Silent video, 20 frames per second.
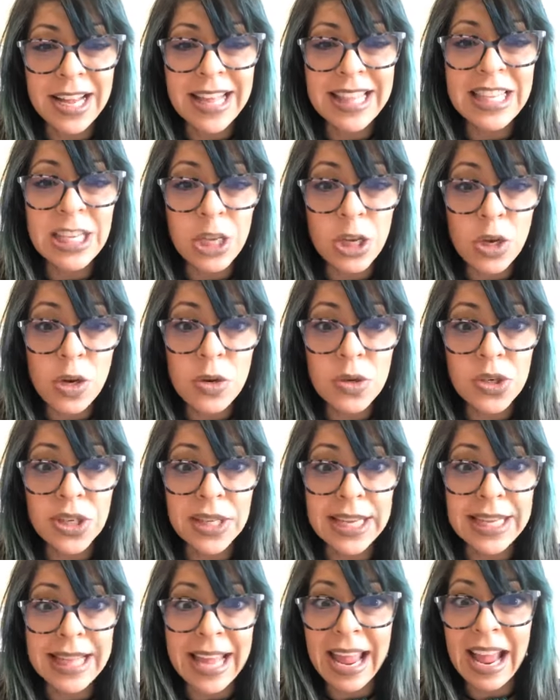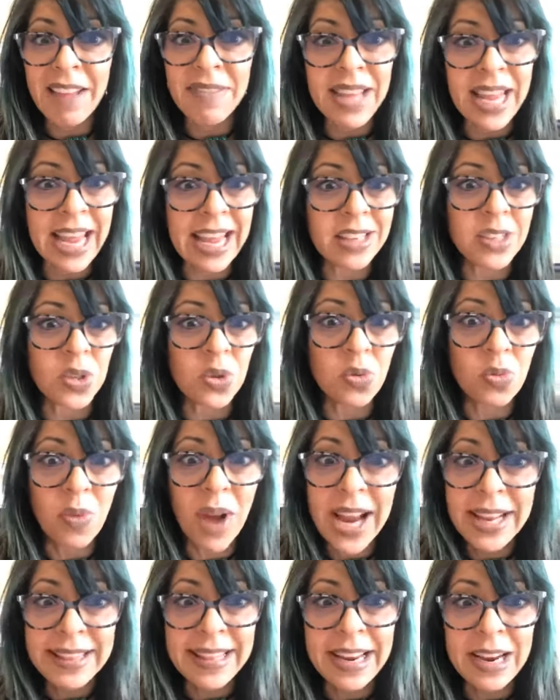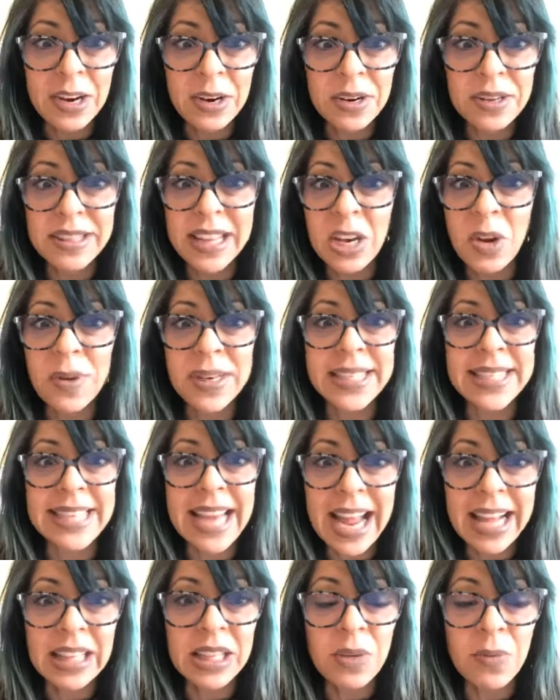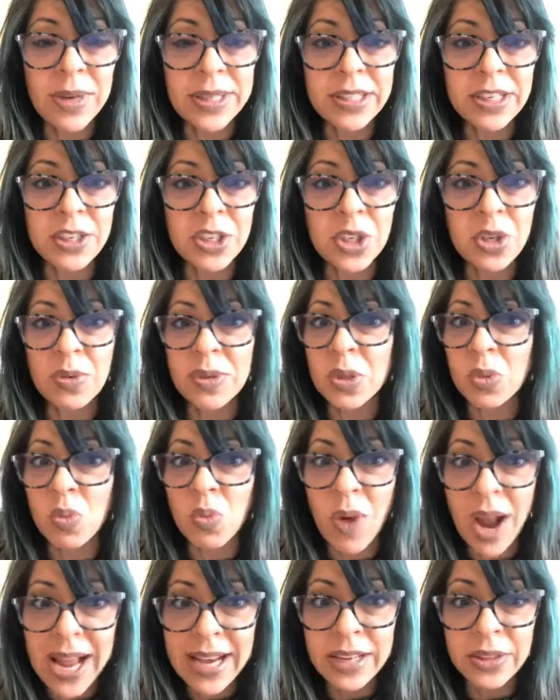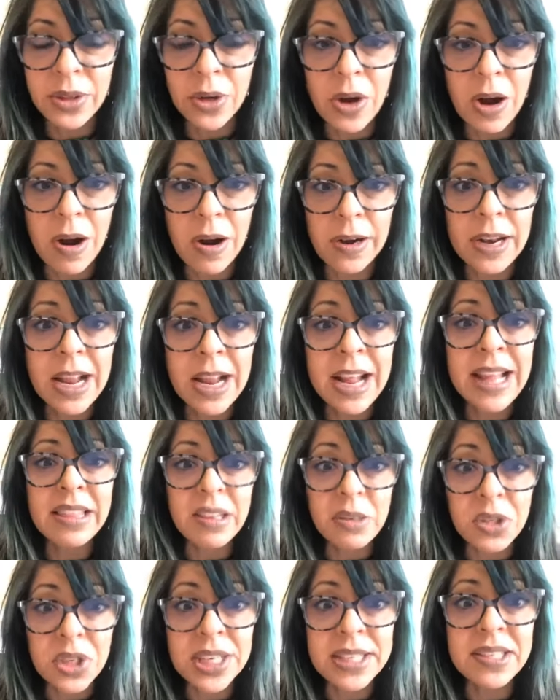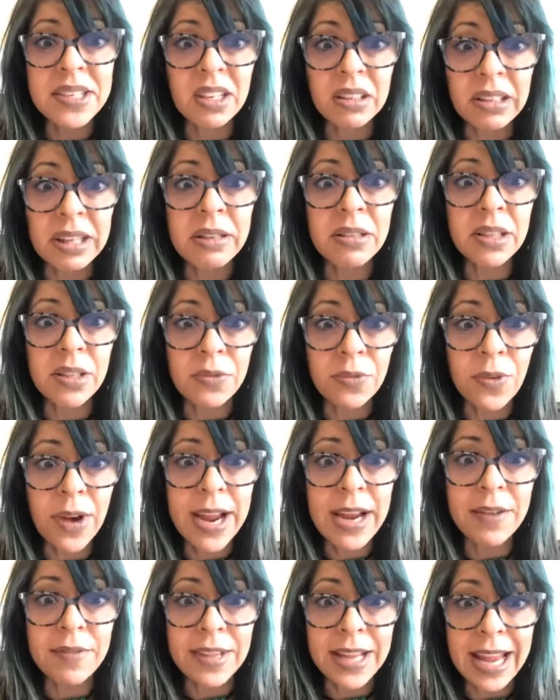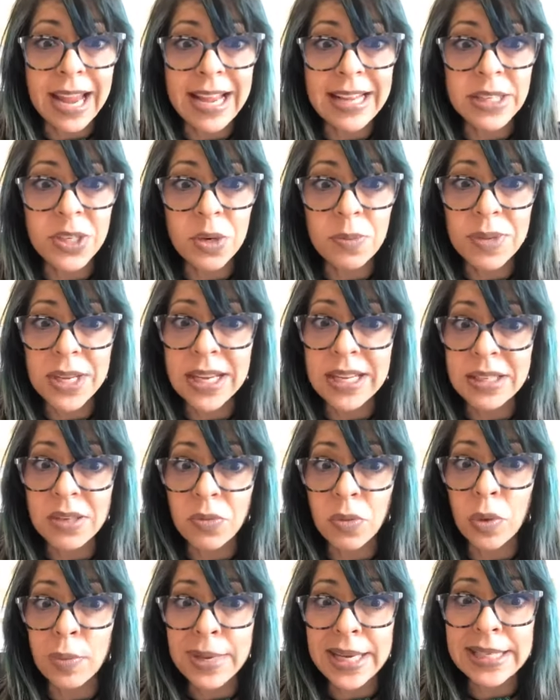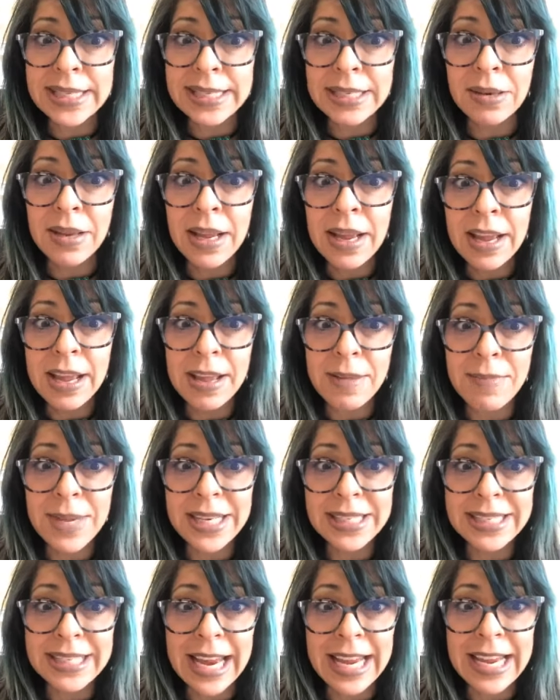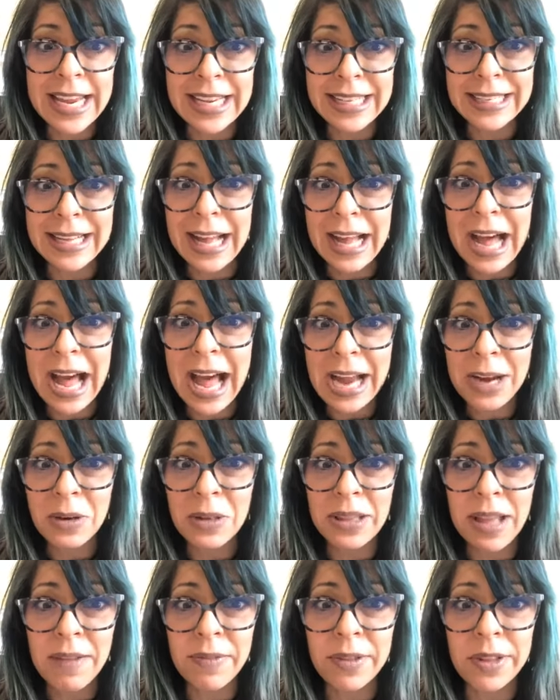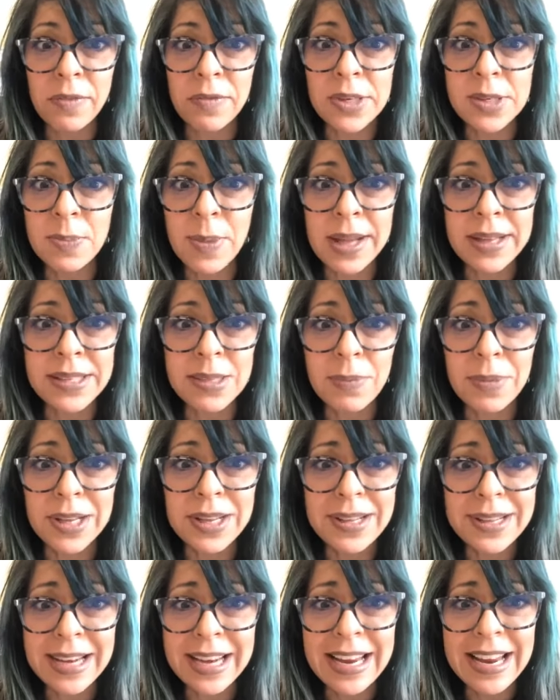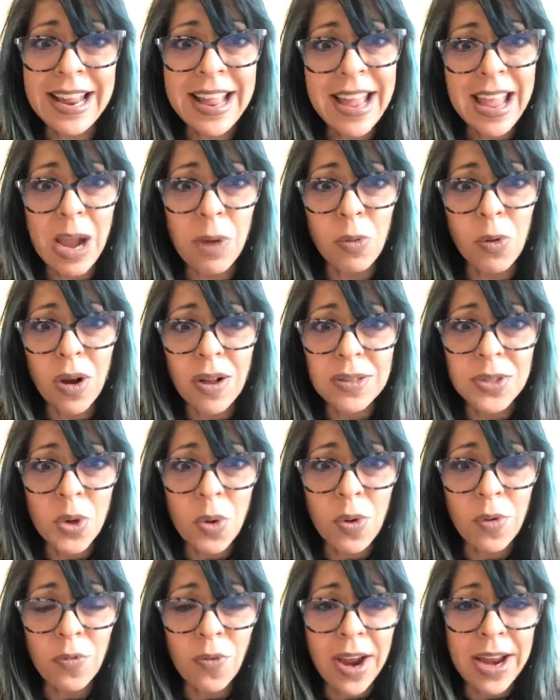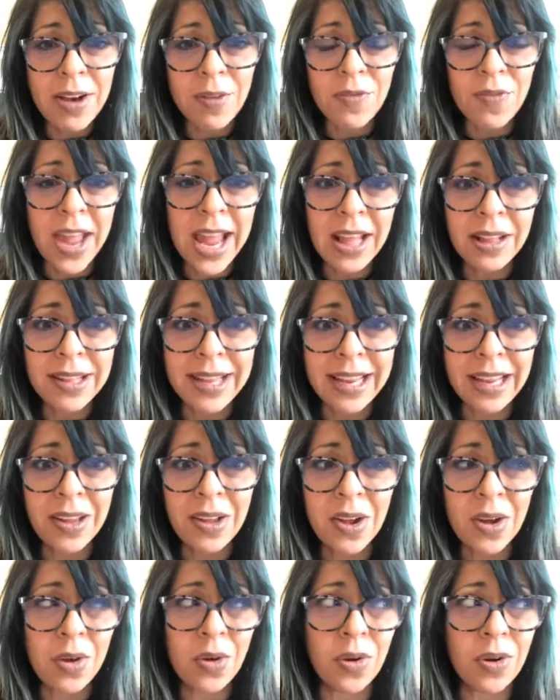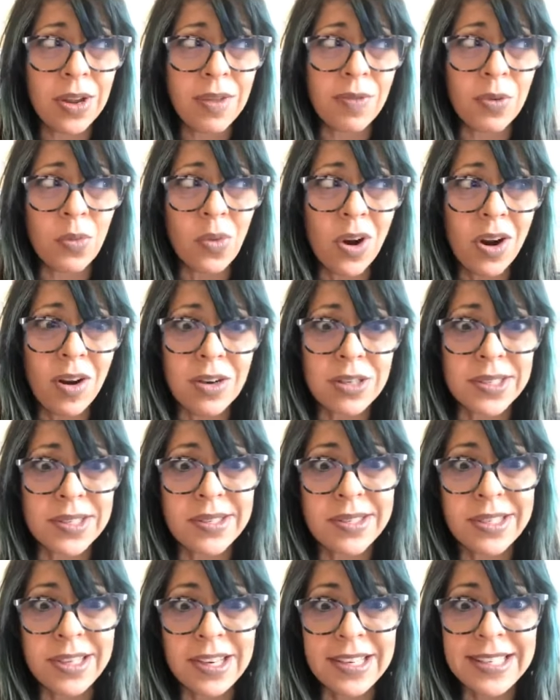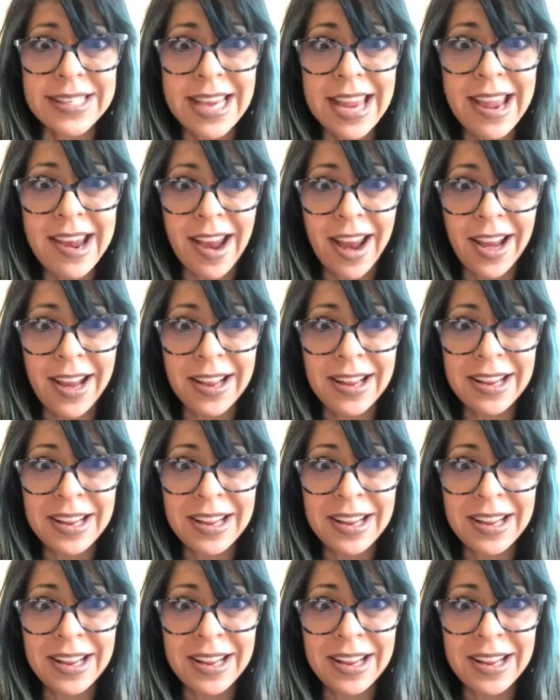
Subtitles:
Usually they have the answer right there. They know exactly what to do. It's right in their heart. They're just a little afraid of the answer because it means taking a higher level of responsibility. And we're also afraid of failing, or even worse, succeeding.